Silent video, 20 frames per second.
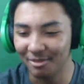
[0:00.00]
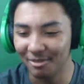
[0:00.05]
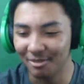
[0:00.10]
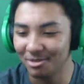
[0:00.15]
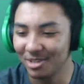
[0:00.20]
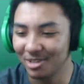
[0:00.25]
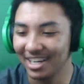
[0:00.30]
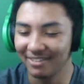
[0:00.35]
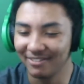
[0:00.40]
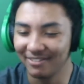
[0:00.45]
I'm
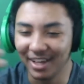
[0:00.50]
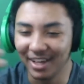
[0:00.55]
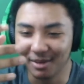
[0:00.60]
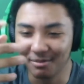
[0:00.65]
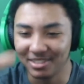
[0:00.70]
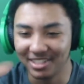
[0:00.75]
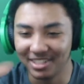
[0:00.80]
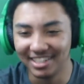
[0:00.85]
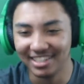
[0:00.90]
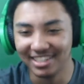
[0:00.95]
trying to
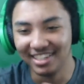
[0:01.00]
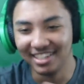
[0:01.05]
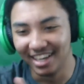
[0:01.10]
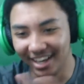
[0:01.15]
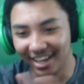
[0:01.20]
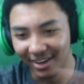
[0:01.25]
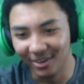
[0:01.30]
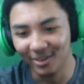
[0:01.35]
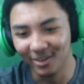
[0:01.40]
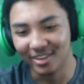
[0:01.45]
develop
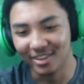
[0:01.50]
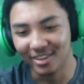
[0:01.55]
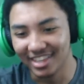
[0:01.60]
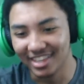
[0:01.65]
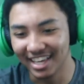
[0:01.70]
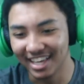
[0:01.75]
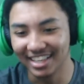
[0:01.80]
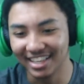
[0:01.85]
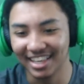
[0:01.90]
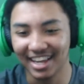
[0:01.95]
a whole
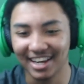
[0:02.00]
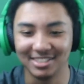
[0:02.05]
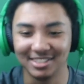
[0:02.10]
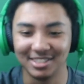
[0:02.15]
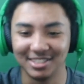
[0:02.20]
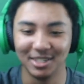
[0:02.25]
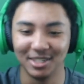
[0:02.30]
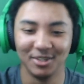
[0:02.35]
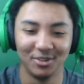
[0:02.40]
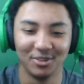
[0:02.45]
thing there
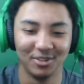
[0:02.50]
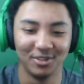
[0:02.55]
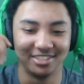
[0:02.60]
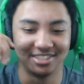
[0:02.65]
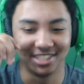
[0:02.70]
too.